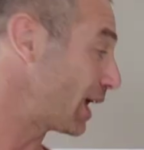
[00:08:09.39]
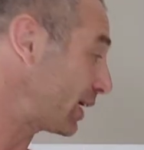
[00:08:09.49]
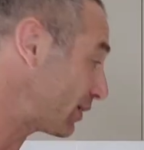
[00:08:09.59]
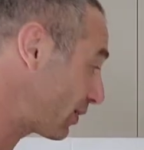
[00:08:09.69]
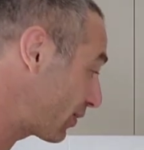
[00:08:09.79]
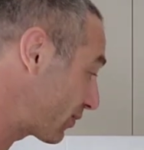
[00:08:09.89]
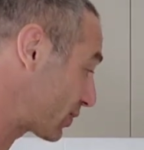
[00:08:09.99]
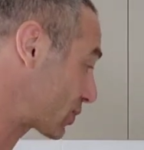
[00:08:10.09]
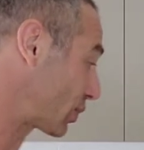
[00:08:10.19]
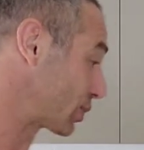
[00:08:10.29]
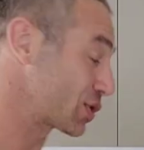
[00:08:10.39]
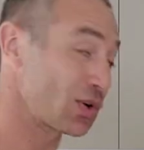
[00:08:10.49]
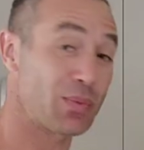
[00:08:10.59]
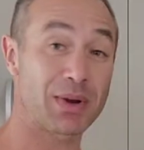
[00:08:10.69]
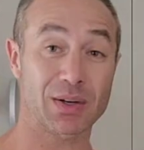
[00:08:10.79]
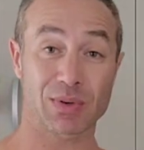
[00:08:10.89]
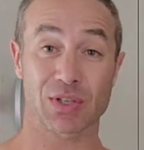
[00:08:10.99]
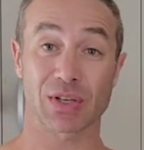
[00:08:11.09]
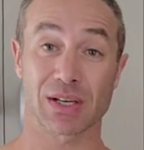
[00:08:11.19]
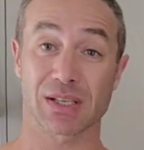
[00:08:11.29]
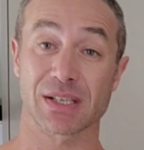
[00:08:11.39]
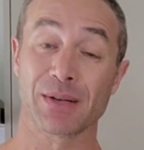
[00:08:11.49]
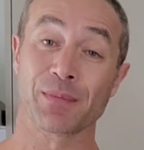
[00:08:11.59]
And erythritol. So my question is,